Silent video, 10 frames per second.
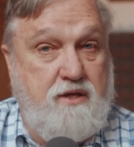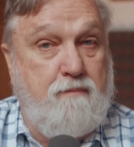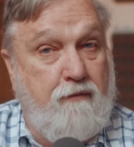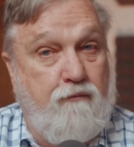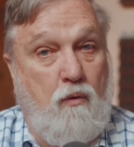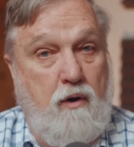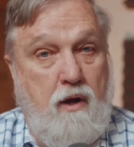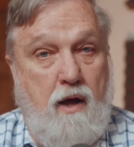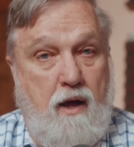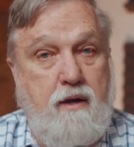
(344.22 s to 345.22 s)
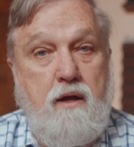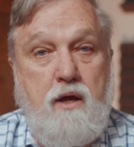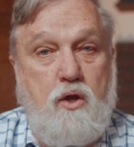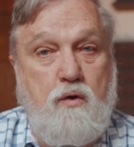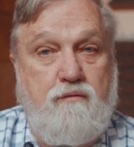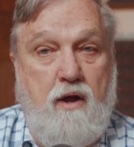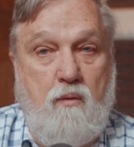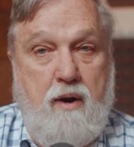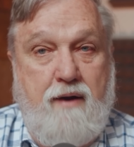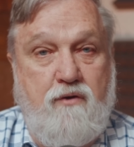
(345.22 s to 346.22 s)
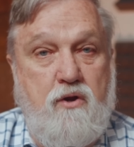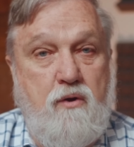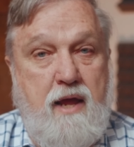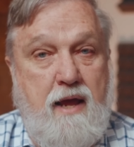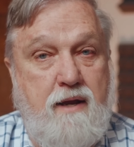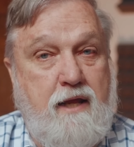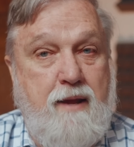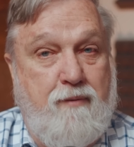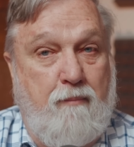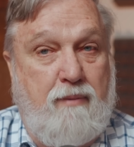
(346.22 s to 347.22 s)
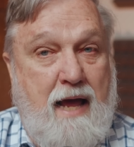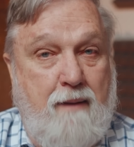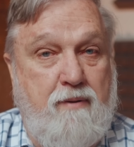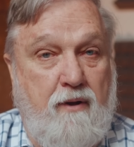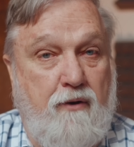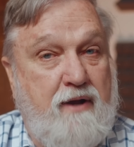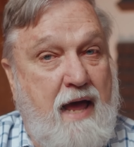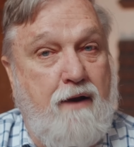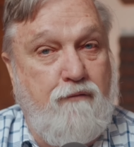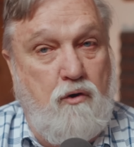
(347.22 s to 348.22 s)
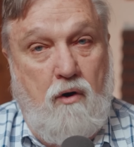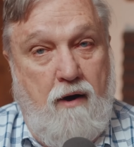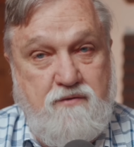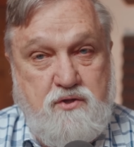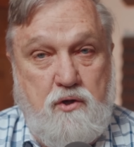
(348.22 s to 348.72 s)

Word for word: that before God, you've done whatever you can to keep the black pilled out of your officer